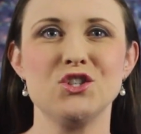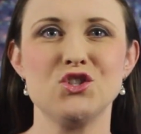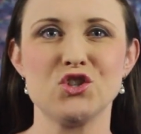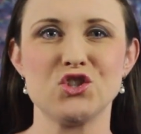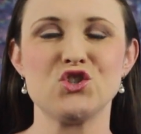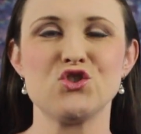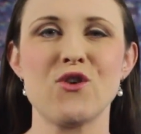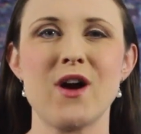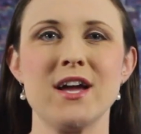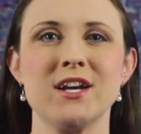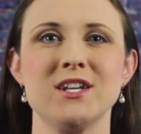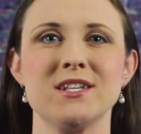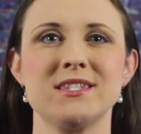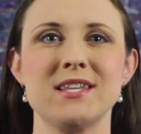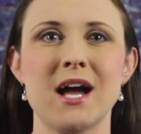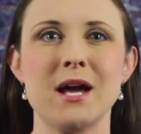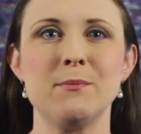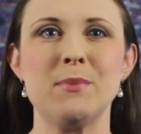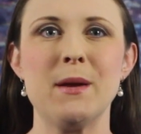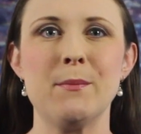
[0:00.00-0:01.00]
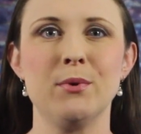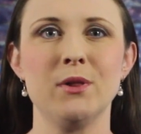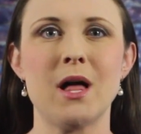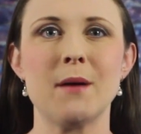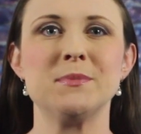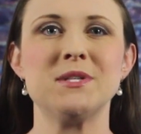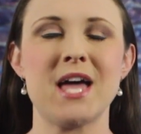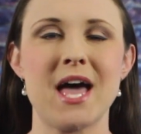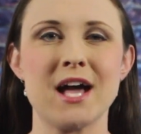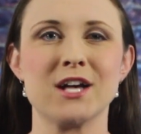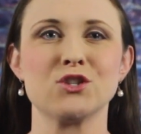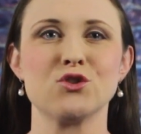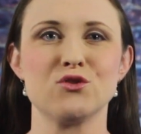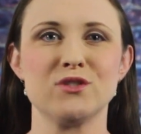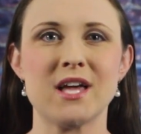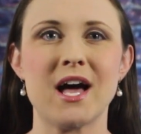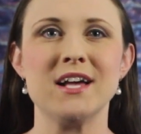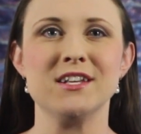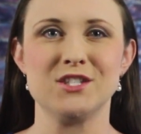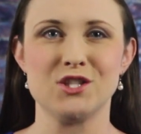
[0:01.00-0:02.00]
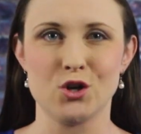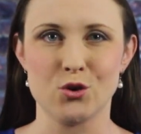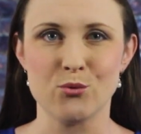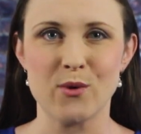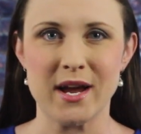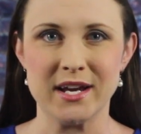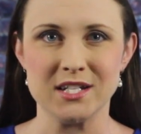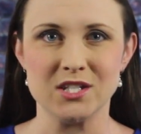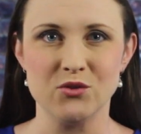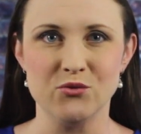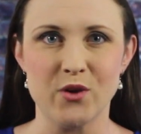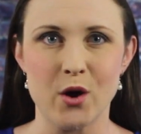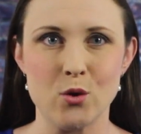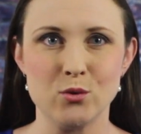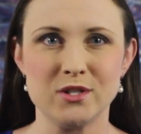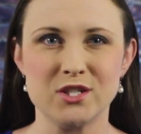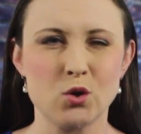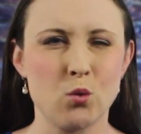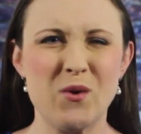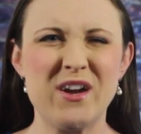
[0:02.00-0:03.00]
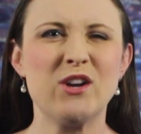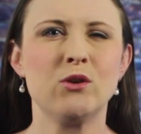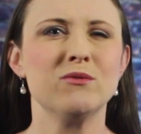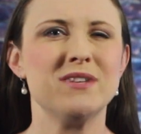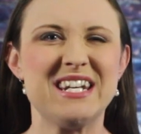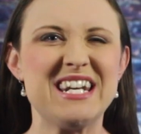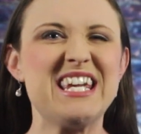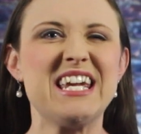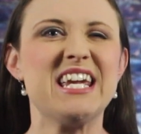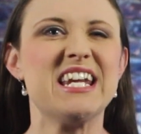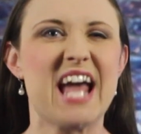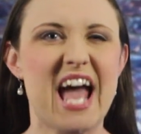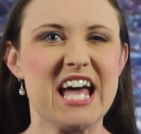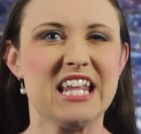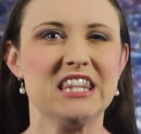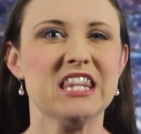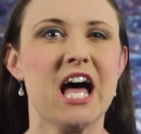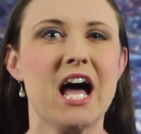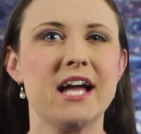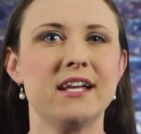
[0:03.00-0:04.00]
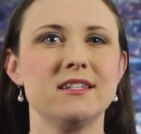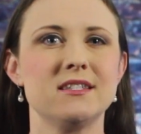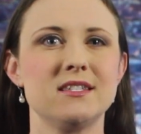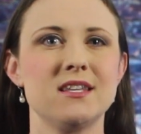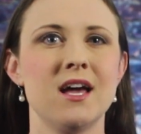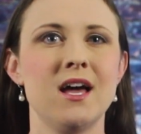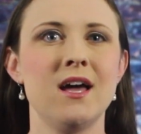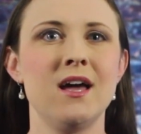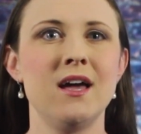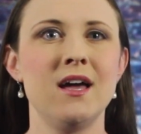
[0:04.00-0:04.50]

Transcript: just trying to sign people up to exercise their right to vote. So we don't need headlines.